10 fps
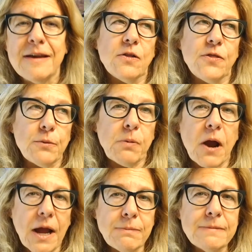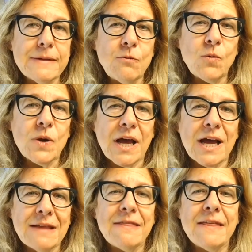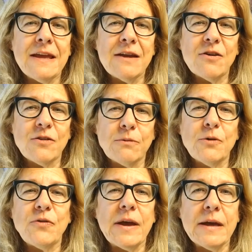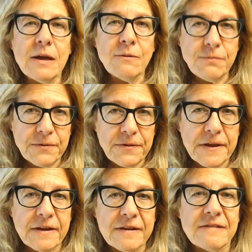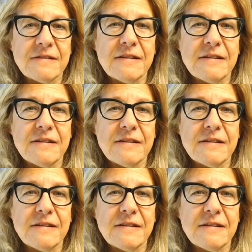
They're probably what I think are the most helpful things,